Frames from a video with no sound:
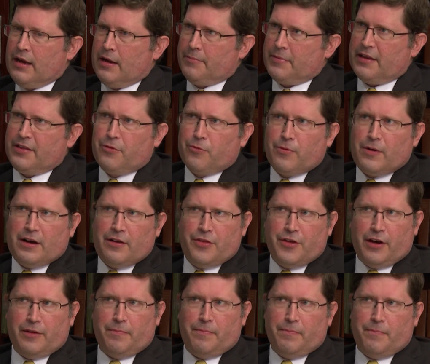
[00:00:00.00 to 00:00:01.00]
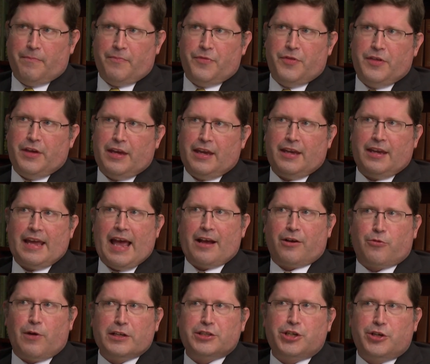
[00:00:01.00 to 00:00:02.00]
Then the
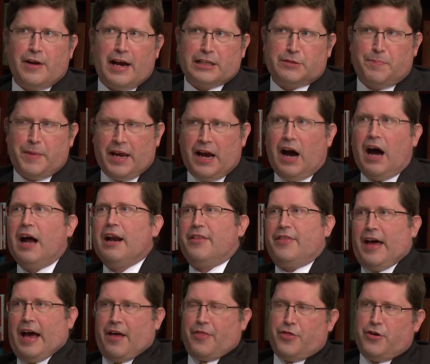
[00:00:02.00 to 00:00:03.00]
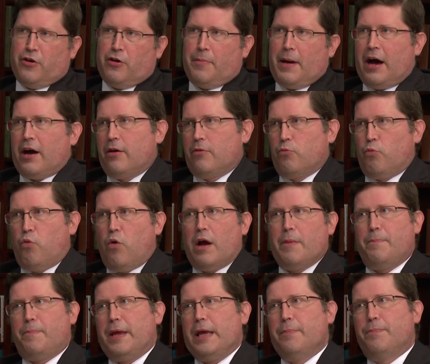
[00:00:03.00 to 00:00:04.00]
question you asked beyond that, though, about
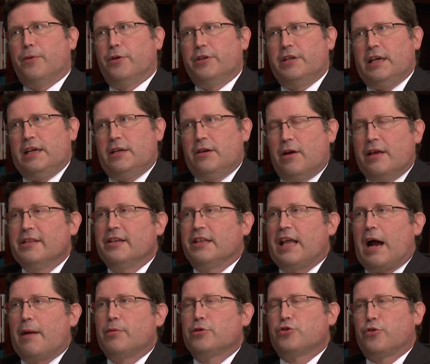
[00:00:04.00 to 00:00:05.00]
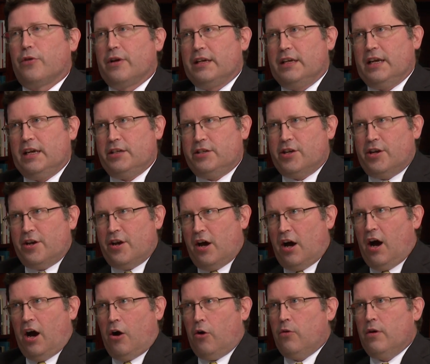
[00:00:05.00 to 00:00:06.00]
what people need in the laboratory need to
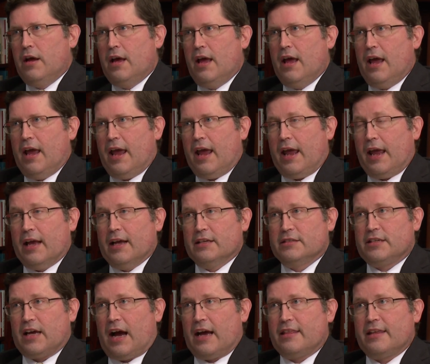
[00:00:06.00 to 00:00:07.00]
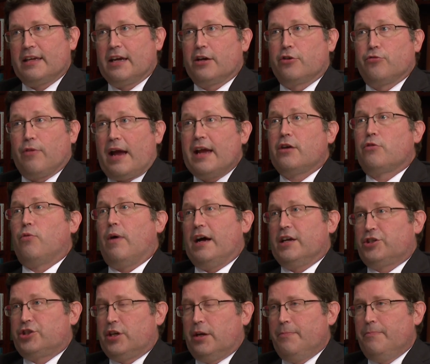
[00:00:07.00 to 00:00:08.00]
know is, I think, a great
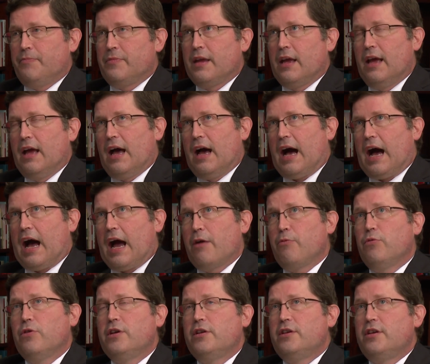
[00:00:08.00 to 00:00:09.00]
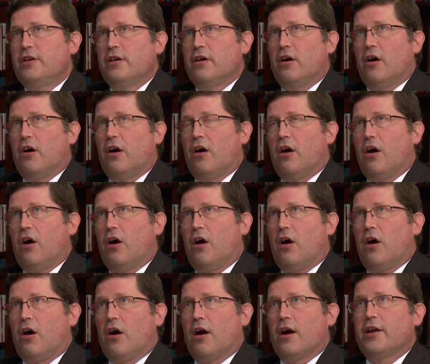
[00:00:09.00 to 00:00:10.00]
question. I would
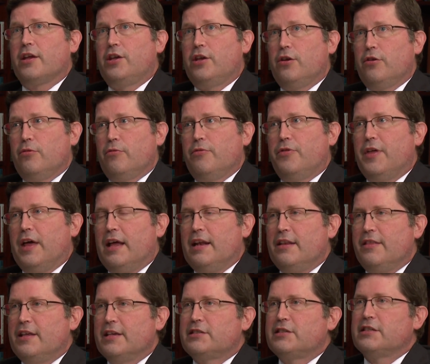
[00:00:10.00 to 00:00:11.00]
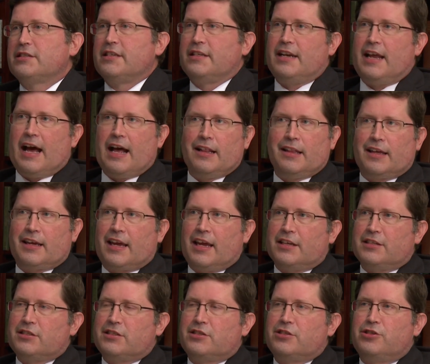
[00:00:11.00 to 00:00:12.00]
argue that this is
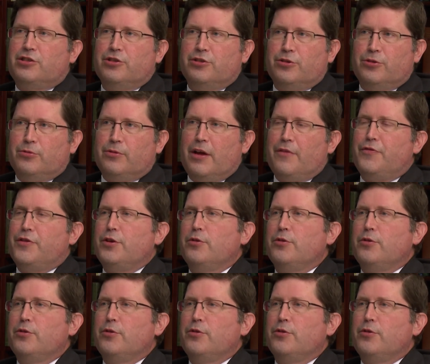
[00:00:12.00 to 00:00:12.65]
analogous to if